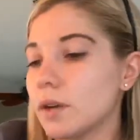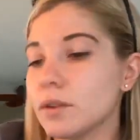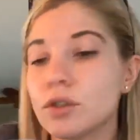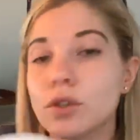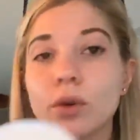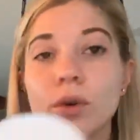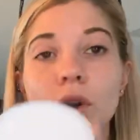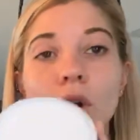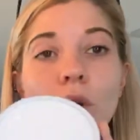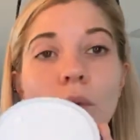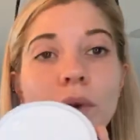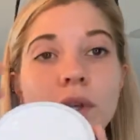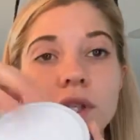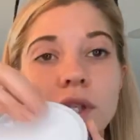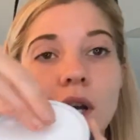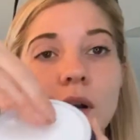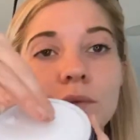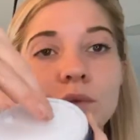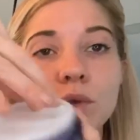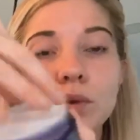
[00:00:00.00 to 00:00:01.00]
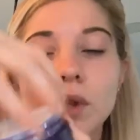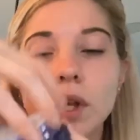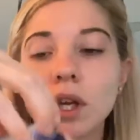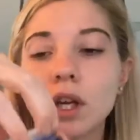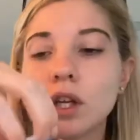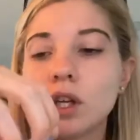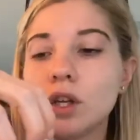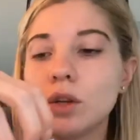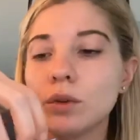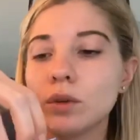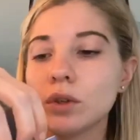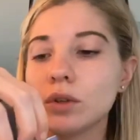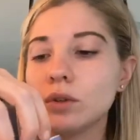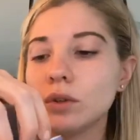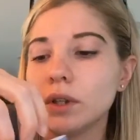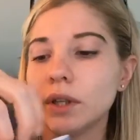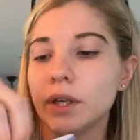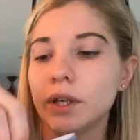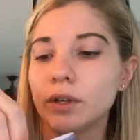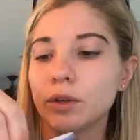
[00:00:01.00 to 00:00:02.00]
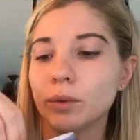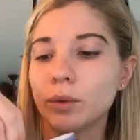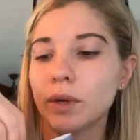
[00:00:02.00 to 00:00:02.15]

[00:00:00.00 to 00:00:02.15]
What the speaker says: So it always comes with like a cute little lid or